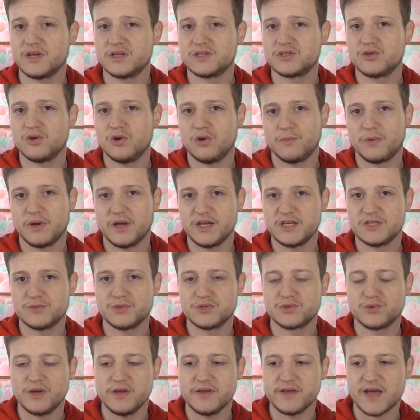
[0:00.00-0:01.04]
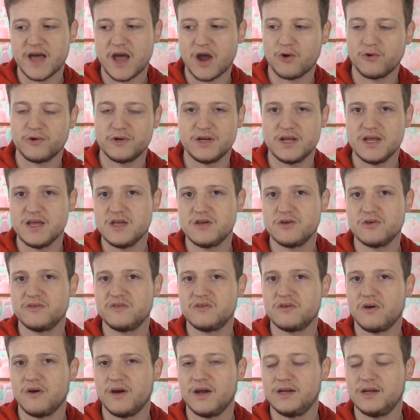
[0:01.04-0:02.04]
that took place between Carol and Negan.